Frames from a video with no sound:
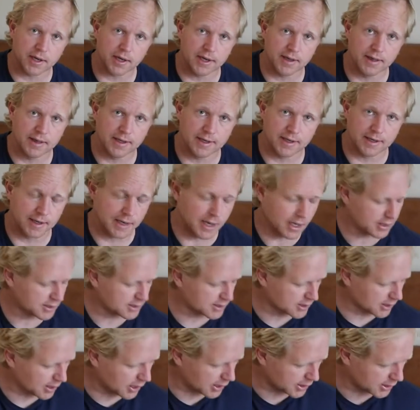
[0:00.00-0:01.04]
in the nut
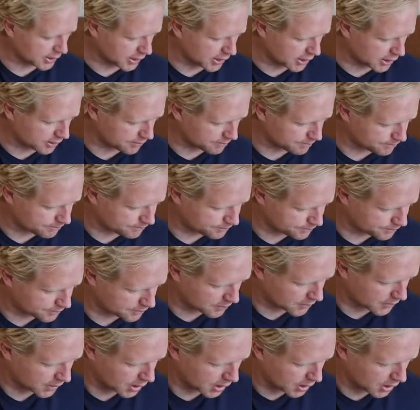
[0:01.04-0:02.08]
slot there,
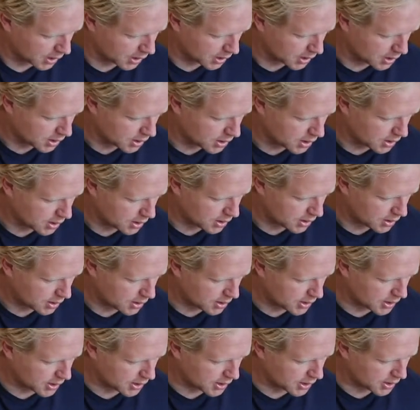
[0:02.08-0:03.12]

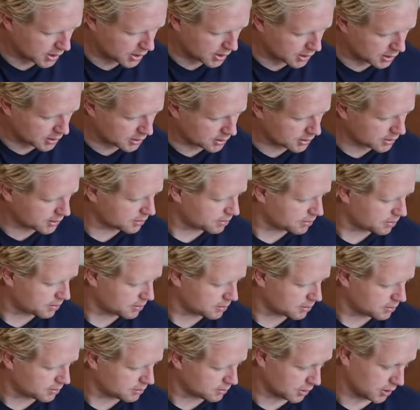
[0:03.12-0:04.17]
and
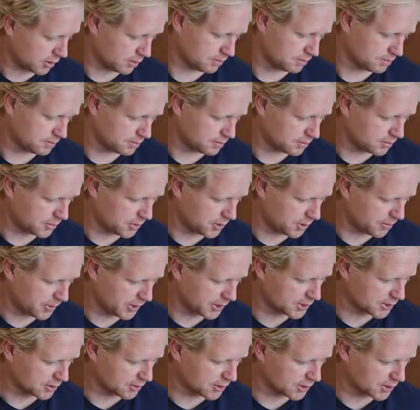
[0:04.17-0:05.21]
well, you
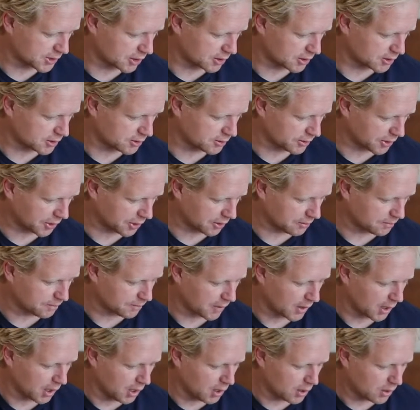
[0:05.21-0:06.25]
basically start tuning.
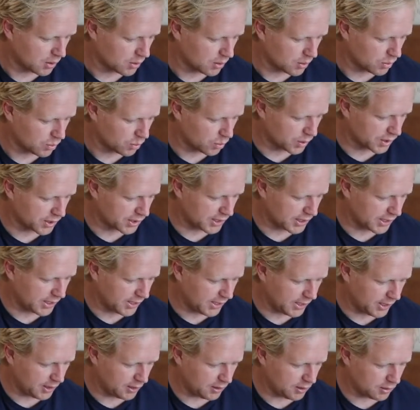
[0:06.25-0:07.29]
With the
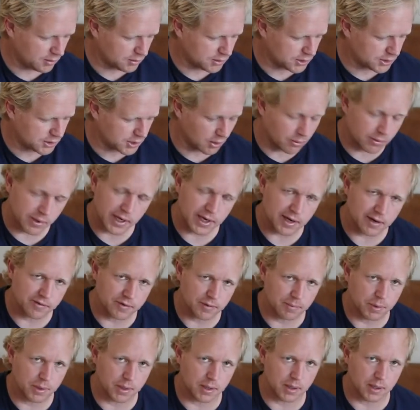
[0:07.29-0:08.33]
E, you don't have to
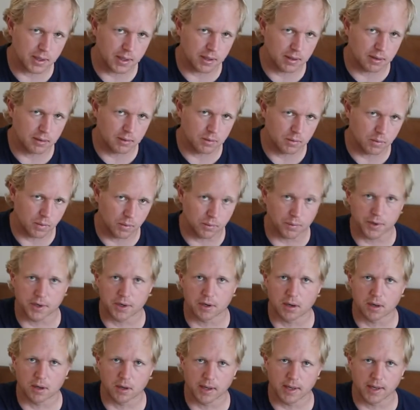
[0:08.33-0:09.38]
put what we
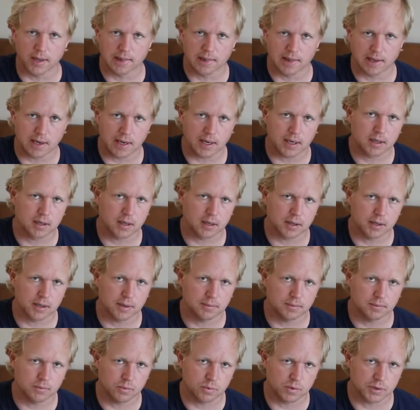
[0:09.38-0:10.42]
call a lock on it,
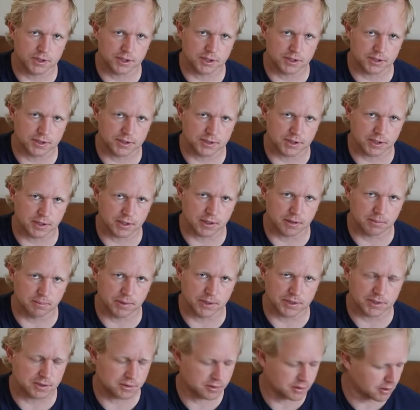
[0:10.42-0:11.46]
which is
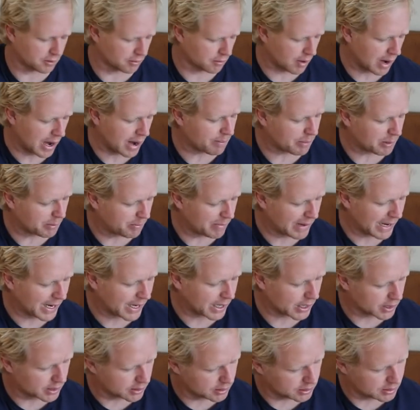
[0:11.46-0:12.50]
basically a wrap
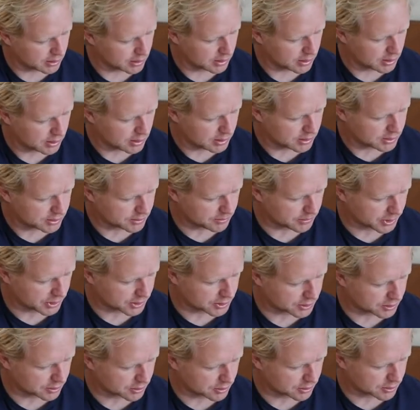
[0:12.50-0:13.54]
back to make
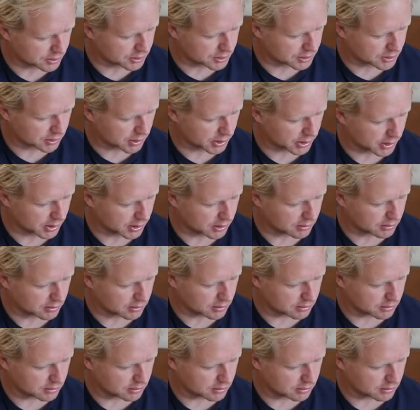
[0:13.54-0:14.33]
sure the string